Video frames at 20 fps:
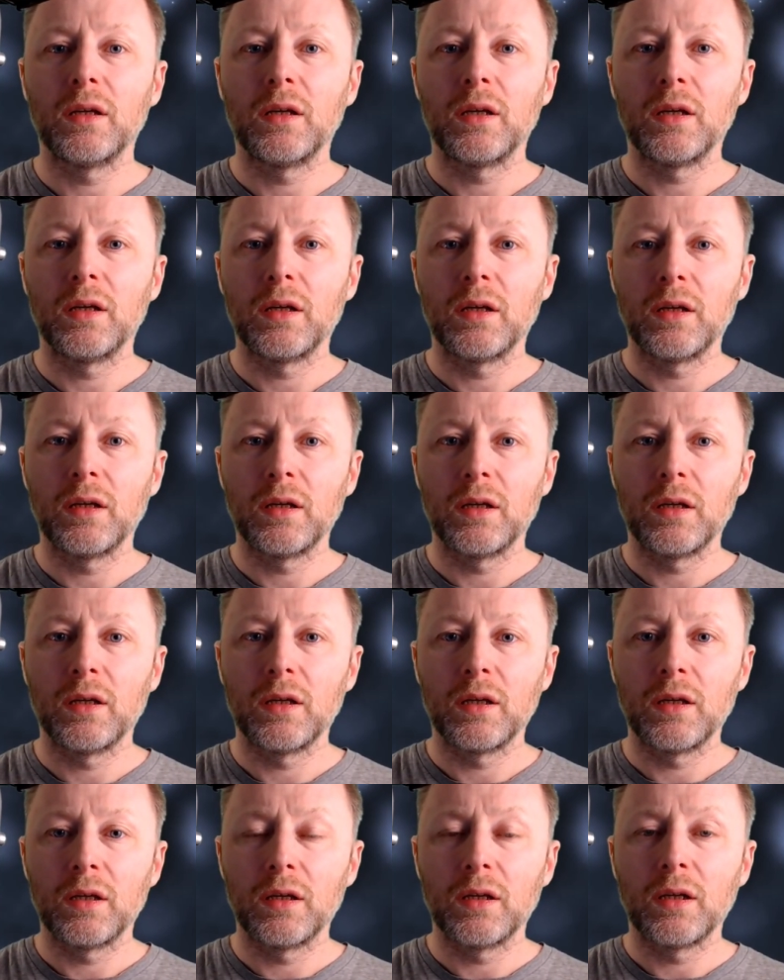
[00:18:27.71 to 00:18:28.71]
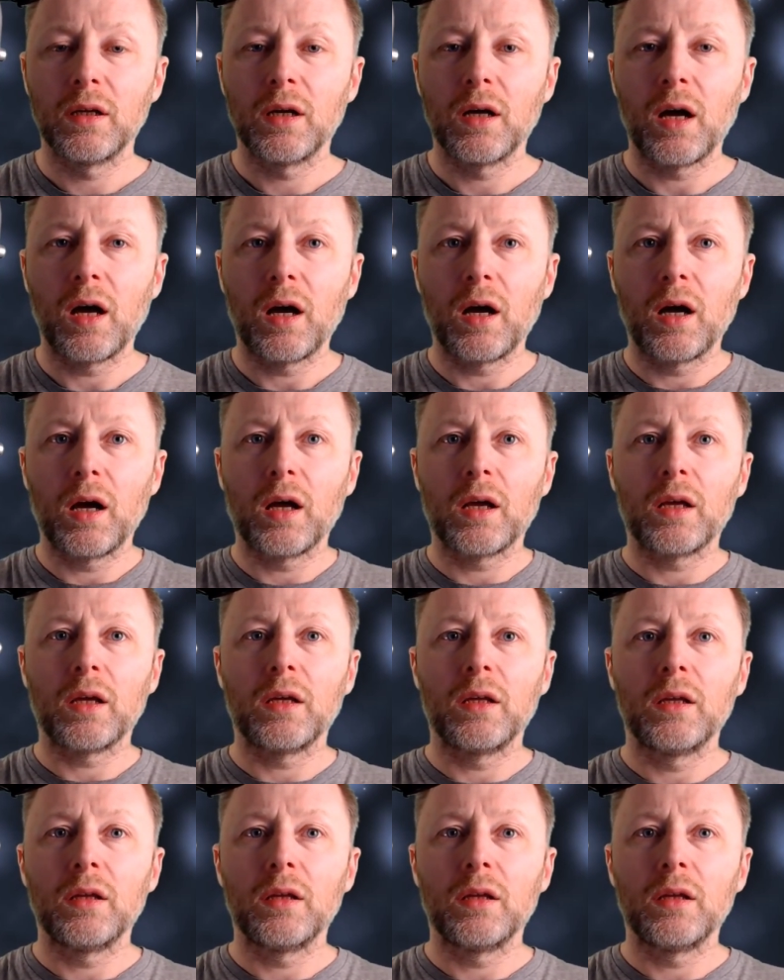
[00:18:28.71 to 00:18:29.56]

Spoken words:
Nobody speaks.